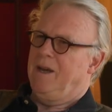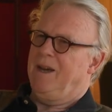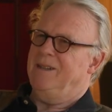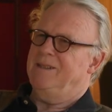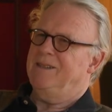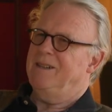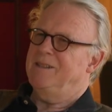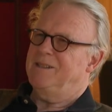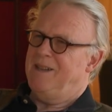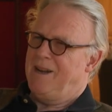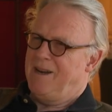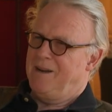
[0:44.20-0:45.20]
And since
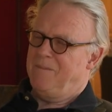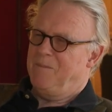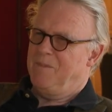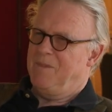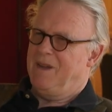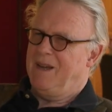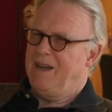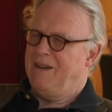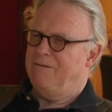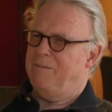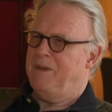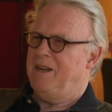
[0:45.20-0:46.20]
then, there
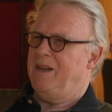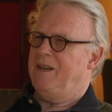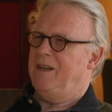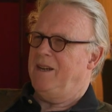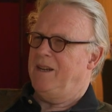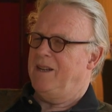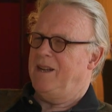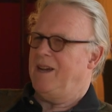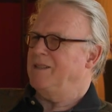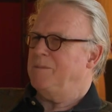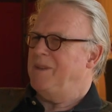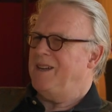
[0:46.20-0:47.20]
hasn't
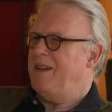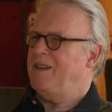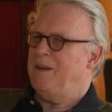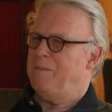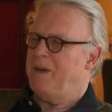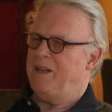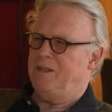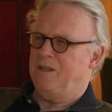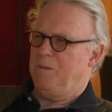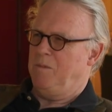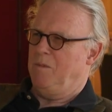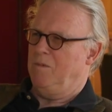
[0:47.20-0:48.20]
been any
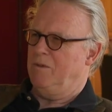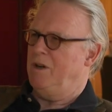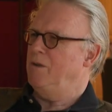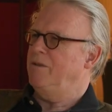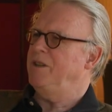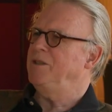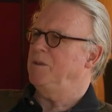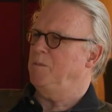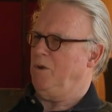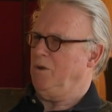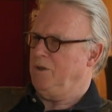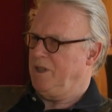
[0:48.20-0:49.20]
major renovation
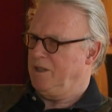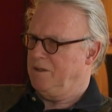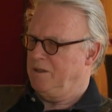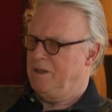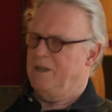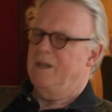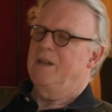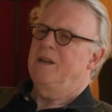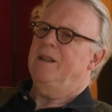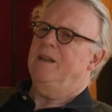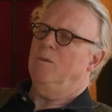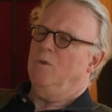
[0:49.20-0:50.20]
project.
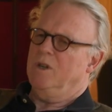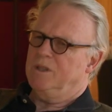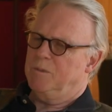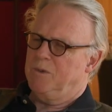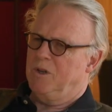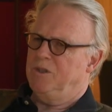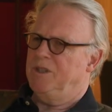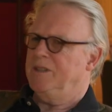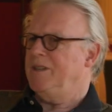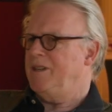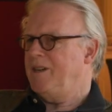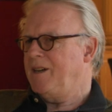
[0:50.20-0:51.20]
There was a project
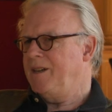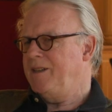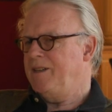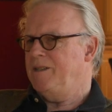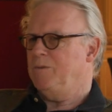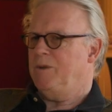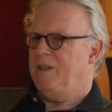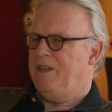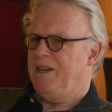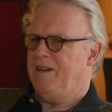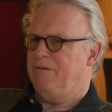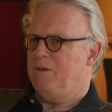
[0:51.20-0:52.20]
in the 90s when they
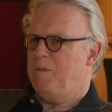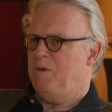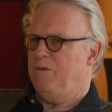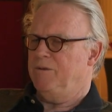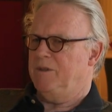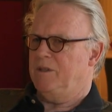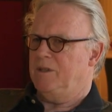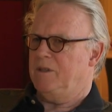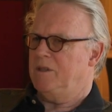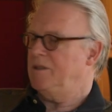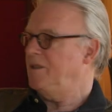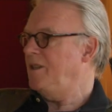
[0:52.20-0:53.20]
have removed
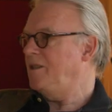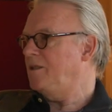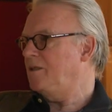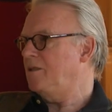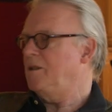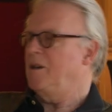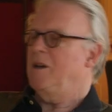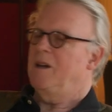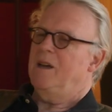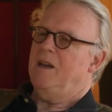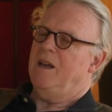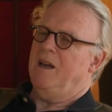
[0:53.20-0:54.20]
the seats.
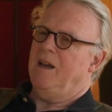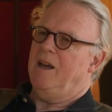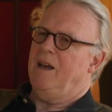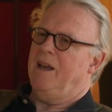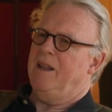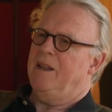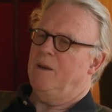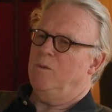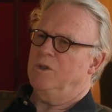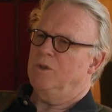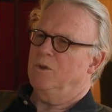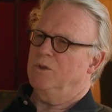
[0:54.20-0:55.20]
And there
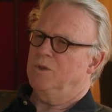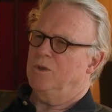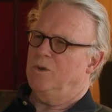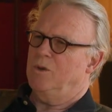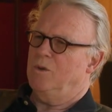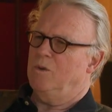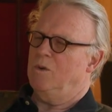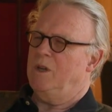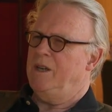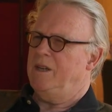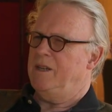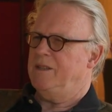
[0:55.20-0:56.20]
was also
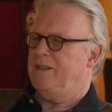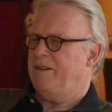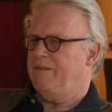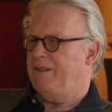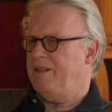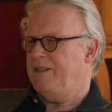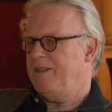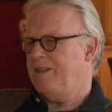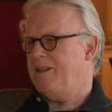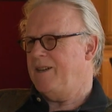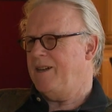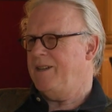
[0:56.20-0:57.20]
in the 70s and
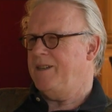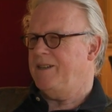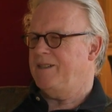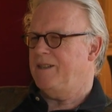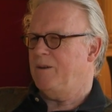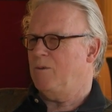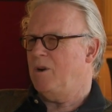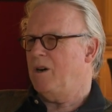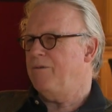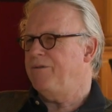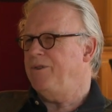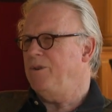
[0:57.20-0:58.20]
the 90s, there were
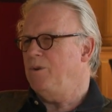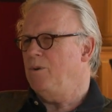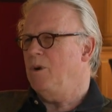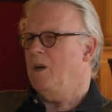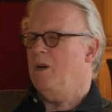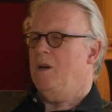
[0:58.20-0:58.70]
a few